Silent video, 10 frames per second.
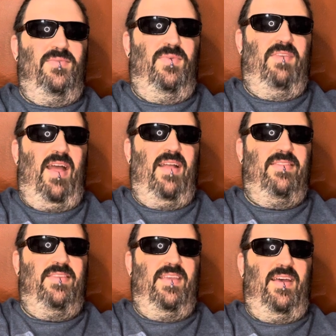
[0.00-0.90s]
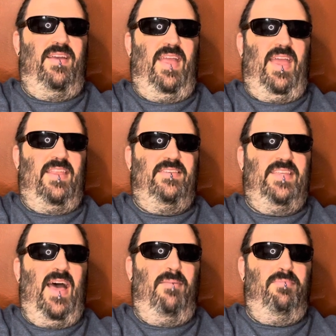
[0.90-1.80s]
we've got Anna
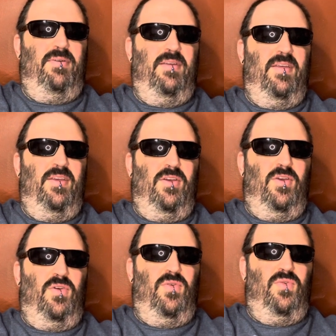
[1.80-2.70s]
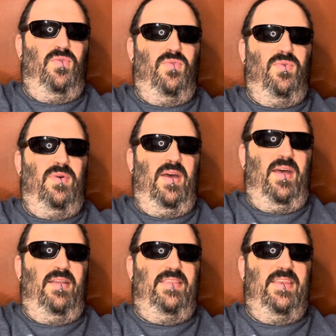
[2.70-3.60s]
Diop, who
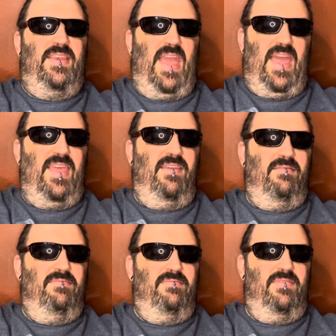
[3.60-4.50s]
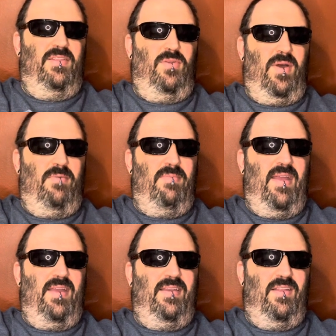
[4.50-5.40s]
did Nanny a little while
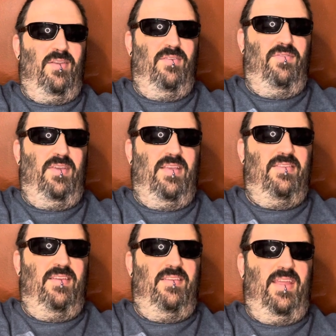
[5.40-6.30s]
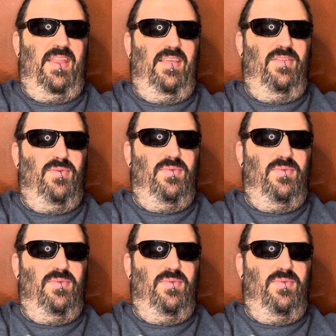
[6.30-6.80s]
back. I don't know if you guys saw Nanny. She